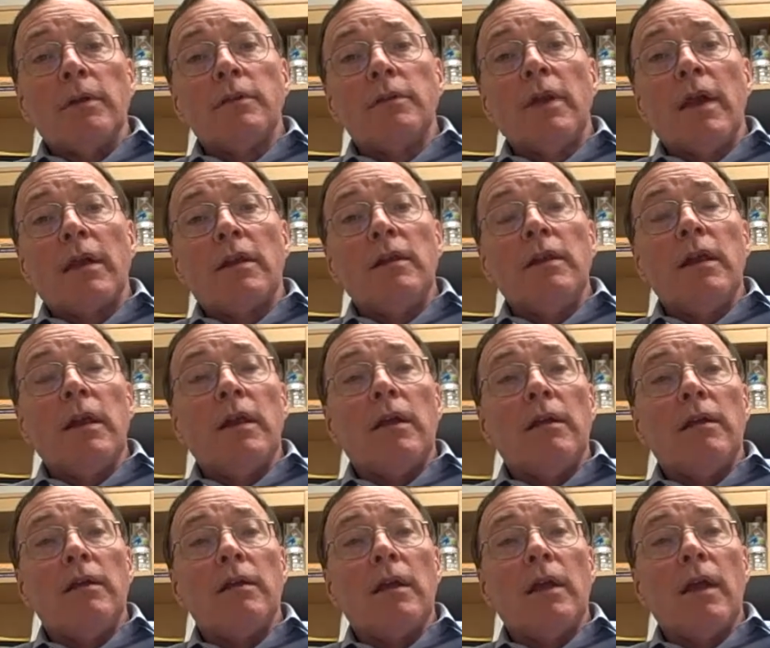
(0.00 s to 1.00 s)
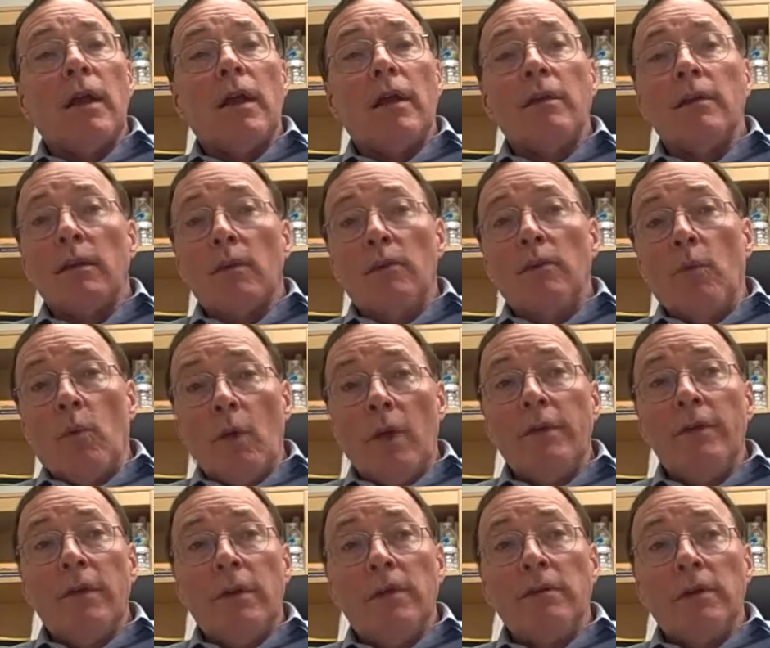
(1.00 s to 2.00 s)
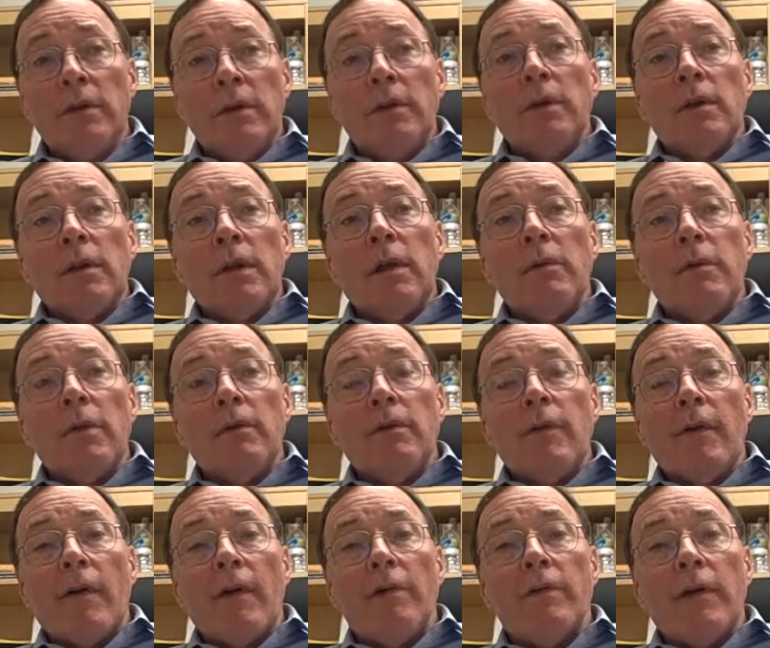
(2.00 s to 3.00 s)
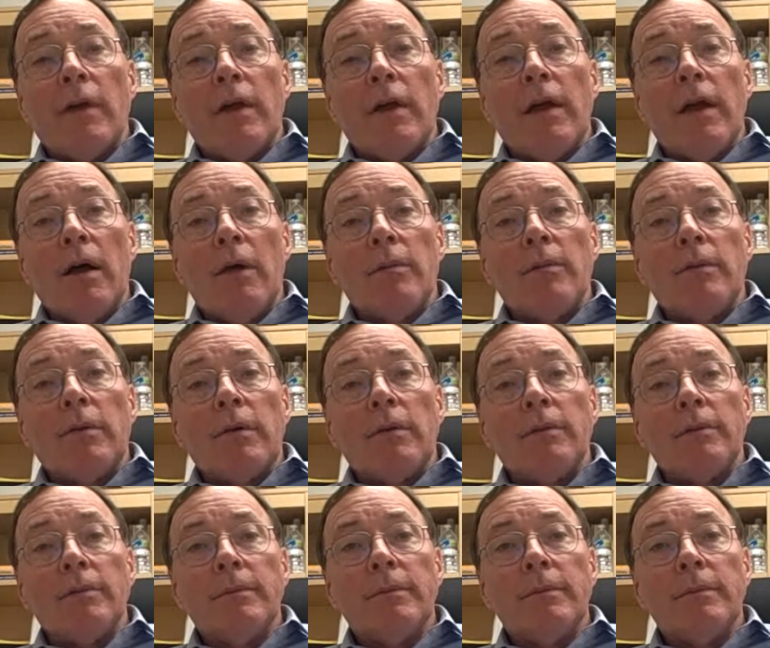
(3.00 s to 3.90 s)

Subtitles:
technique, and it's one that can be very, very helpful